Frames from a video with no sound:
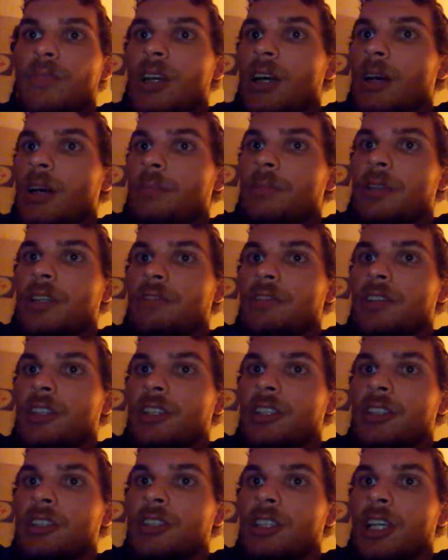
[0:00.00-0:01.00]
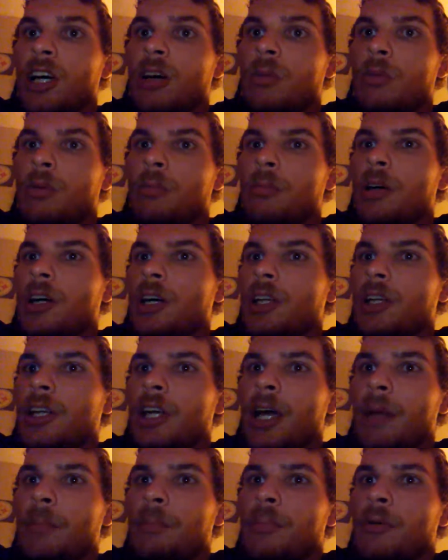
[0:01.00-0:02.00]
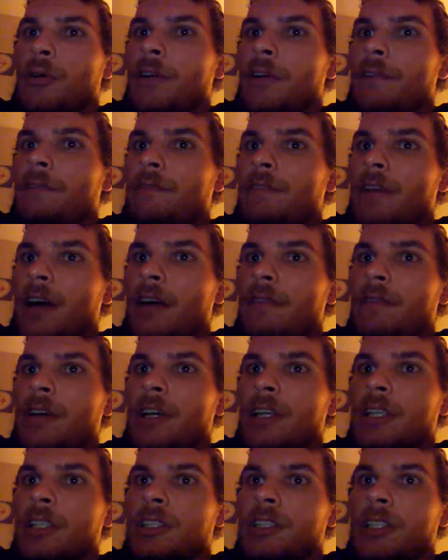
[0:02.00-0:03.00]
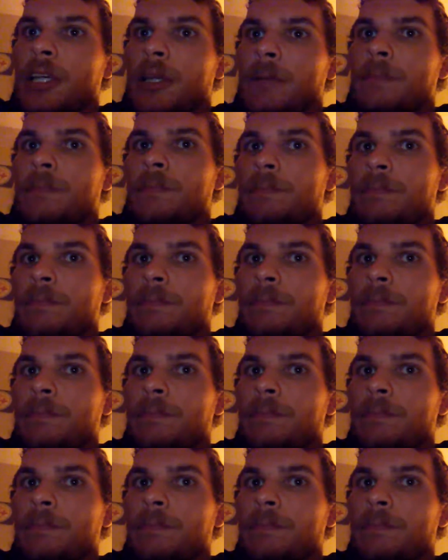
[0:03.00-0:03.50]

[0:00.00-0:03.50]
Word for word: I'm giving this album a 9.5 out of 10.